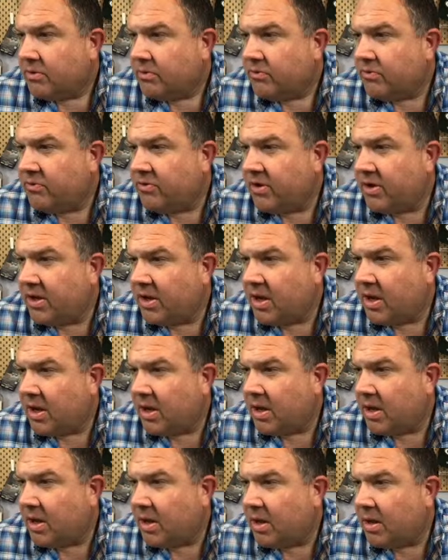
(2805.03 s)

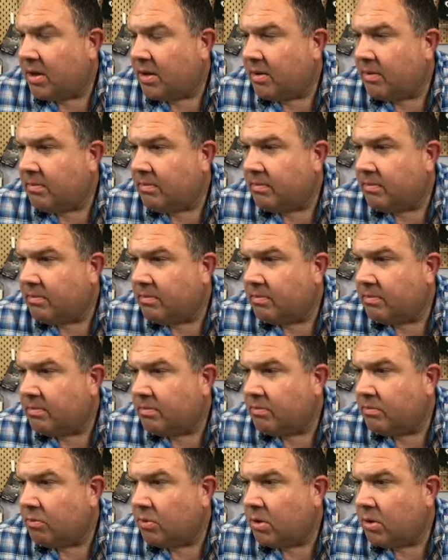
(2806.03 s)
GM
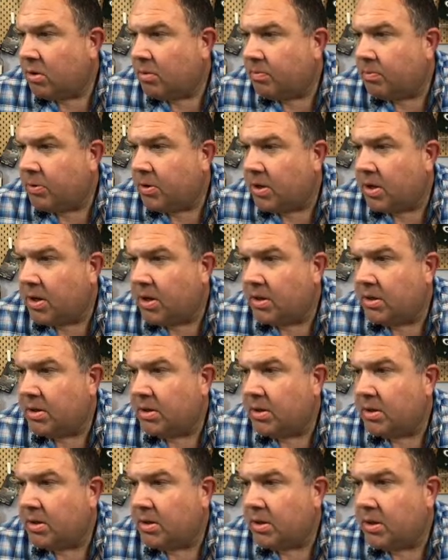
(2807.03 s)
will put,
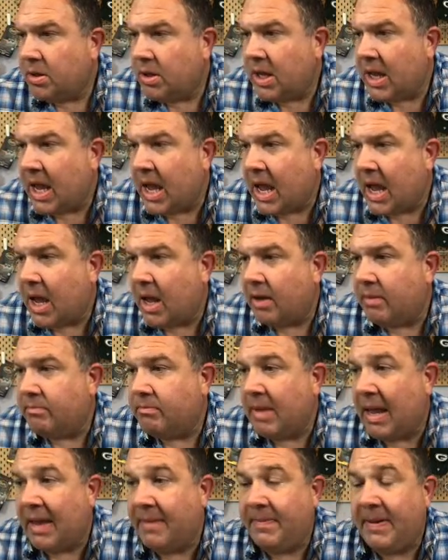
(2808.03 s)
yeah,
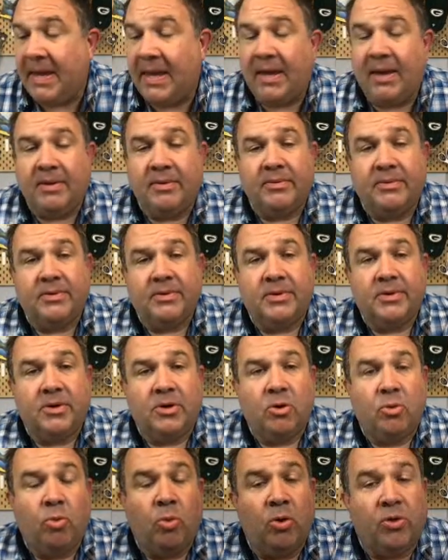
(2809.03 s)
maybe.
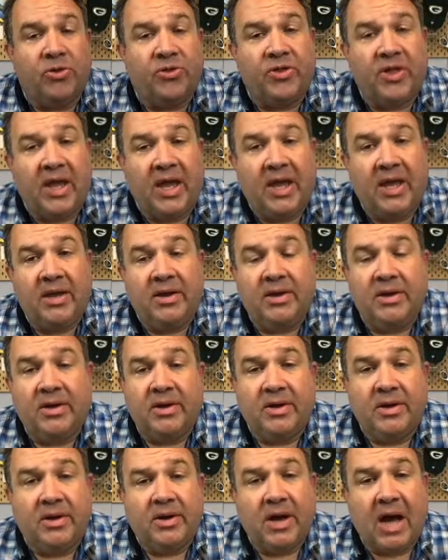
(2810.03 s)
We'll see.
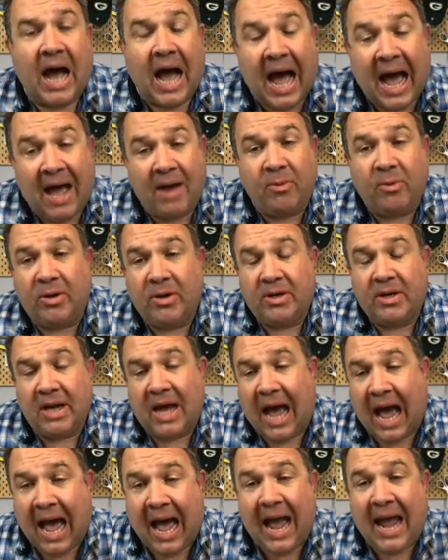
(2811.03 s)
I
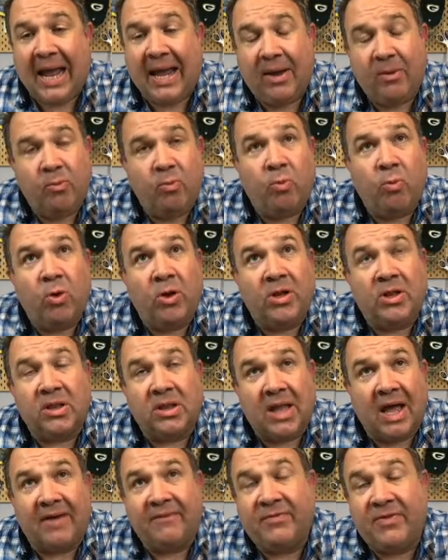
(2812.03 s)
would
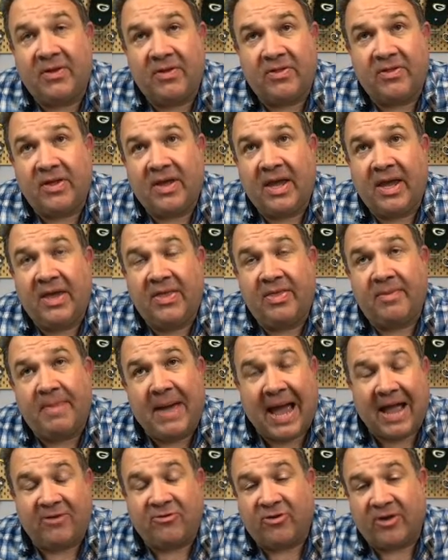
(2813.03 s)
love to see the
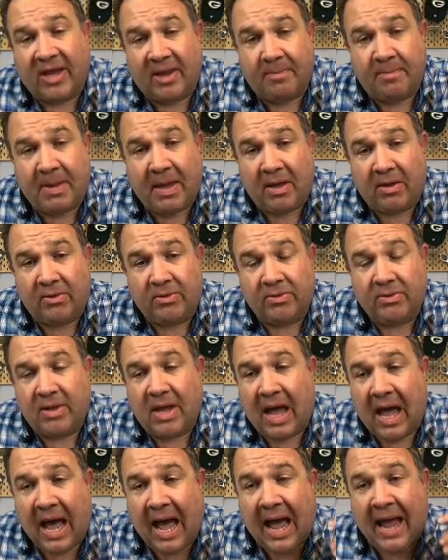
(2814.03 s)
Badger get built.
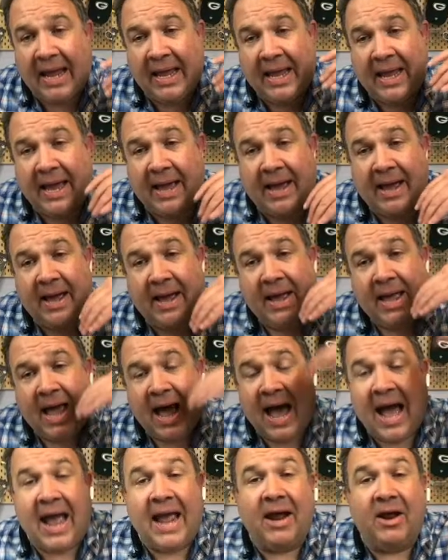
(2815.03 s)
I
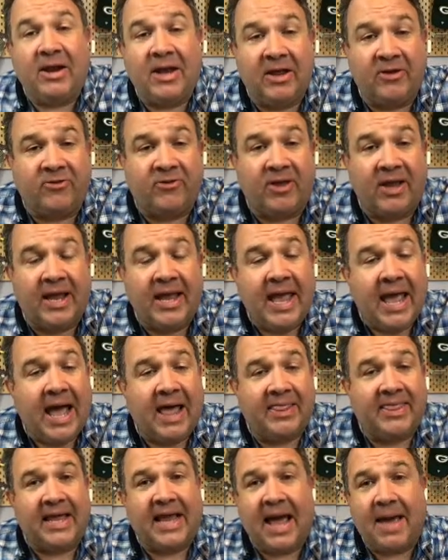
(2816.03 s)

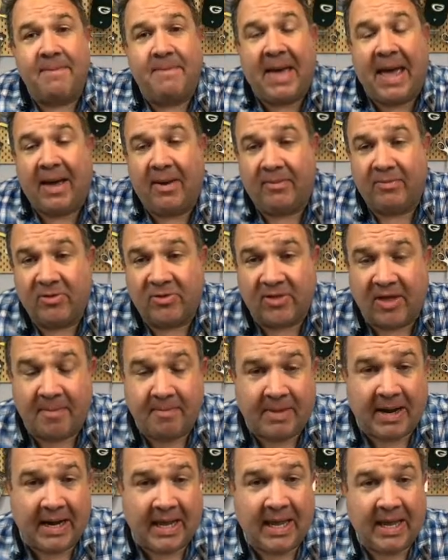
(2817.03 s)
think I bet
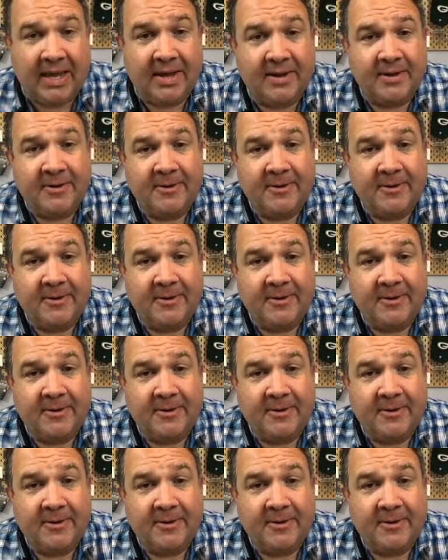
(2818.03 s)
somebody.